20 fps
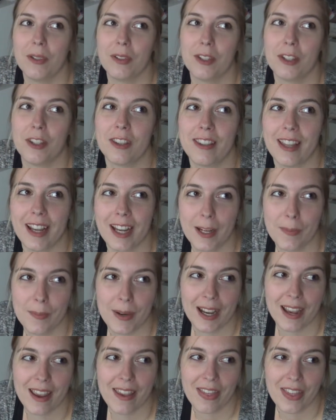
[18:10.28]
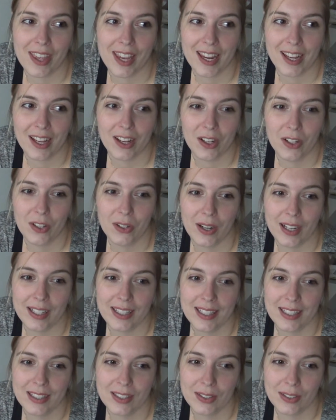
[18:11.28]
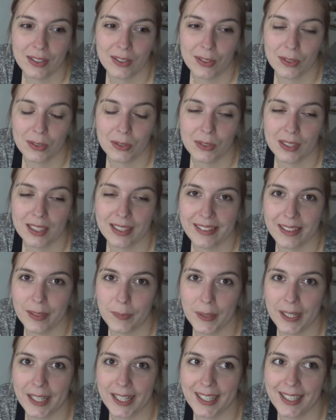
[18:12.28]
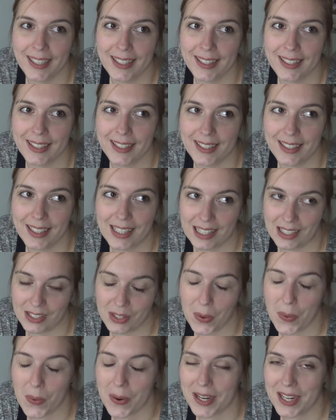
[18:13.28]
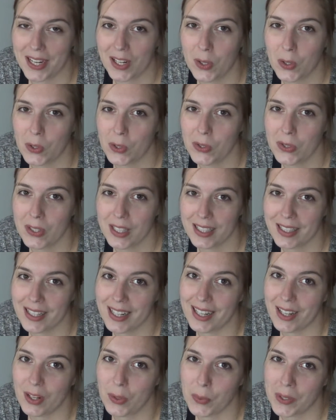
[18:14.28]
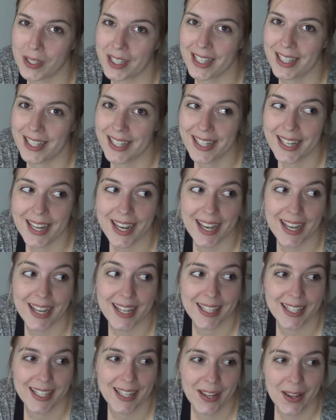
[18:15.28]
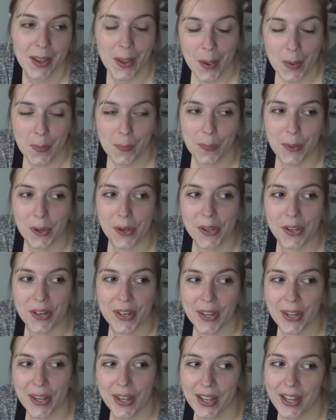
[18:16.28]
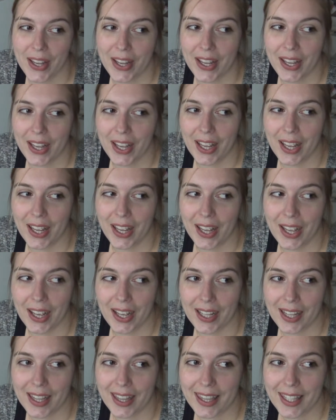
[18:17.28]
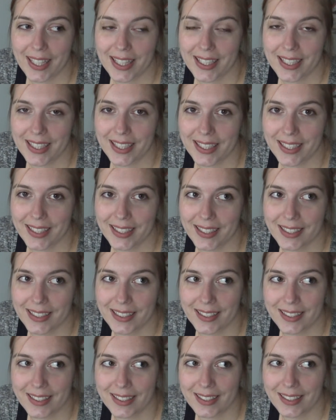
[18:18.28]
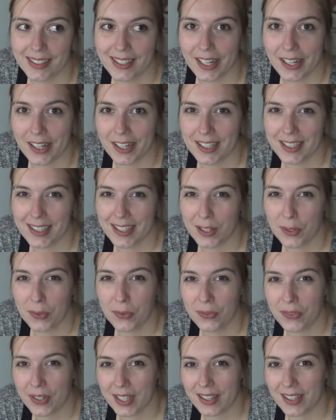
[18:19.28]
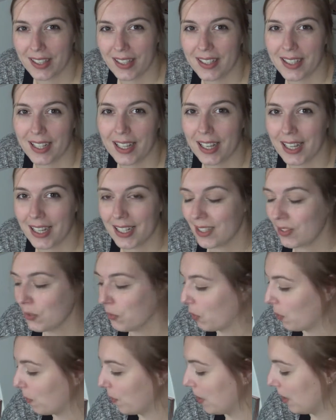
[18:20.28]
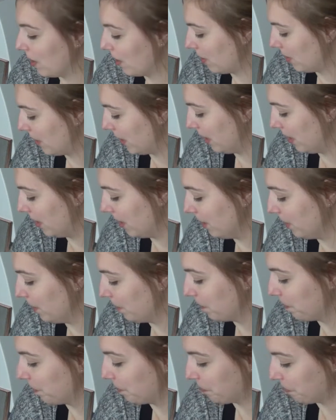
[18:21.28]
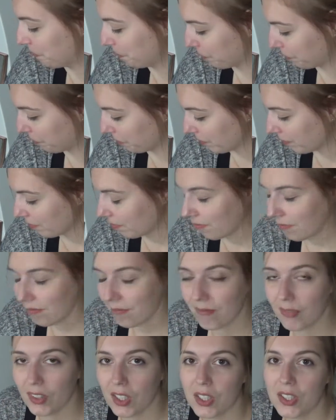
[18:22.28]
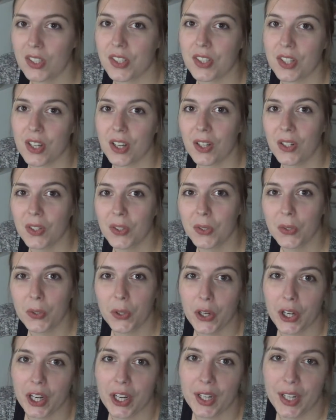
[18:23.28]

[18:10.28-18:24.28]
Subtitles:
the time I think, oh, I need to knit them a hat, it's already cold and they already need a hat. But this year they still fit in the hats from last year. So